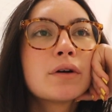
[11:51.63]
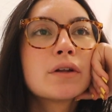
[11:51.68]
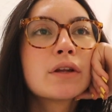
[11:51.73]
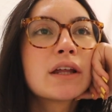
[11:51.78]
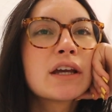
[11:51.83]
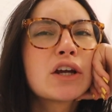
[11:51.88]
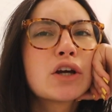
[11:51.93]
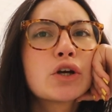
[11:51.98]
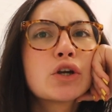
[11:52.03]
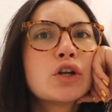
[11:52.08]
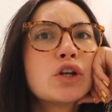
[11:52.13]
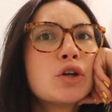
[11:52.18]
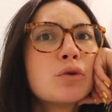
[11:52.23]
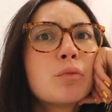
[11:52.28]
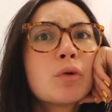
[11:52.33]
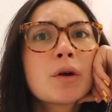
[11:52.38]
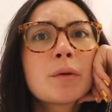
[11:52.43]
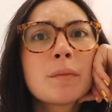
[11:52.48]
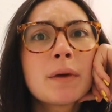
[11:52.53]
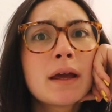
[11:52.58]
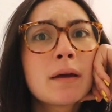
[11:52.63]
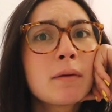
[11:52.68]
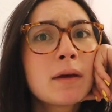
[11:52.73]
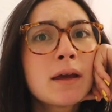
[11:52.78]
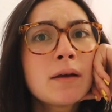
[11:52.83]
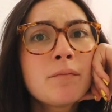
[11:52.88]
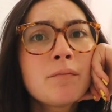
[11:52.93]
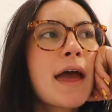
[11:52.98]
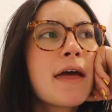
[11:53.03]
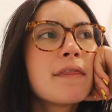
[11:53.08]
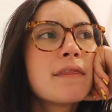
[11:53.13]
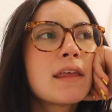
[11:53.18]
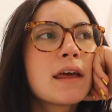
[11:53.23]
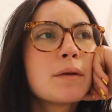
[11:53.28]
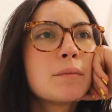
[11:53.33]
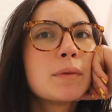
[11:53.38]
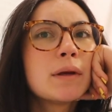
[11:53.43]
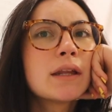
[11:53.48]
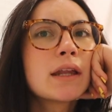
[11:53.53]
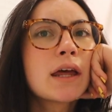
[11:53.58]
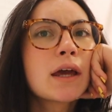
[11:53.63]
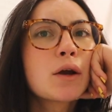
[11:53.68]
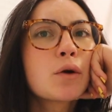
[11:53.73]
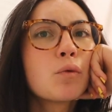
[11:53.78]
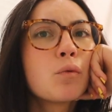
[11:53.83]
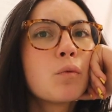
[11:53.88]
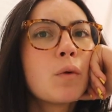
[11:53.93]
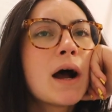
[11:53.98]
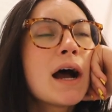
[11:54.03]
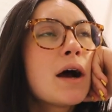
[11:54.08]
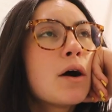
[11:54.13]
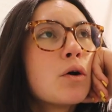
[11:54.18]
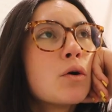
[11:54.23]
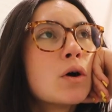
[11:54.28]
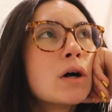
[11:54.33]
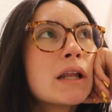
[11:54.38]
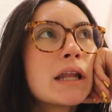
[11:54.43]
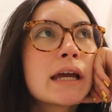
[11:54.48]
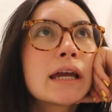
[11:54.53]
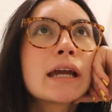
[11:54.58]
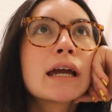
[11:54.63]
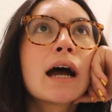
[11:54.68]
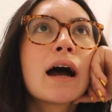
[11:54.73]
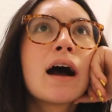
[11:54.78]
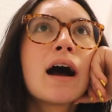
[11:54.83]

like you're a newborn baby and then be like wow like